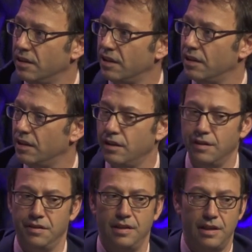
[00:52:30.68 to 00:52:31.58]
on the other
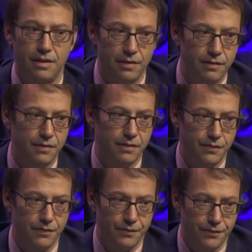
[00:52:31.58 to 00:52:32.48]
hand, you know,
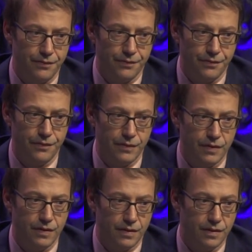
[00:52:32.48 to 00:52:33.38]

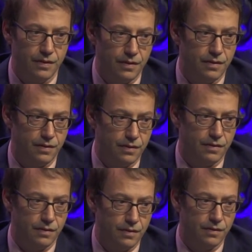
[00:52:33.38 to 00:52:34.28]
there are
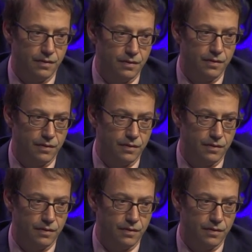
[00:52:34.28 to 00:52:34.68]
there are